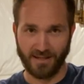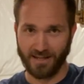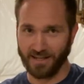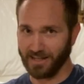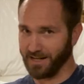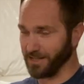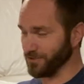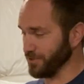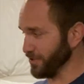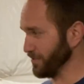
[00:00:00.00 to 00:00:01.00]
And again, as you
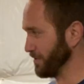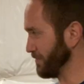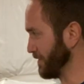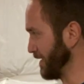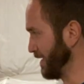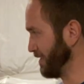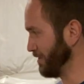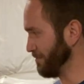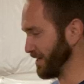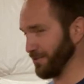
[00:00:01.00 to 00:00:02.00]
go to the right,
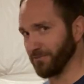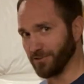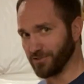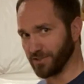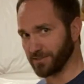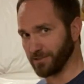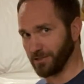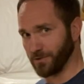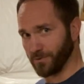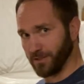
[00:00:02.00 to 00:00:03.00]
you might feel just the
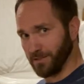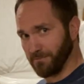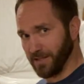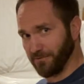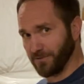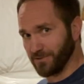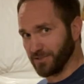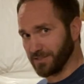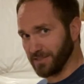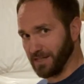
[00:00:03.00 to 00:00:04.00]
lower one, you might feel
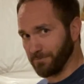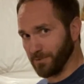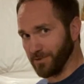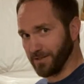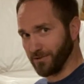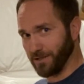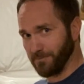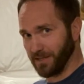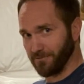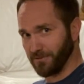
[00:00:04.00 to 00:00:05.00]
just the upper one, or you
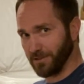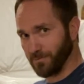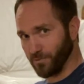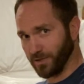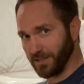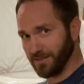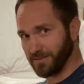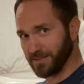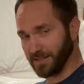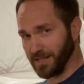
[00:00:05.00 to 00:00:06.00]
might feel them working
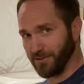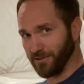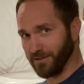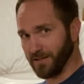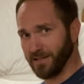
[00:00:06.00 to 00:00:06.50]
together.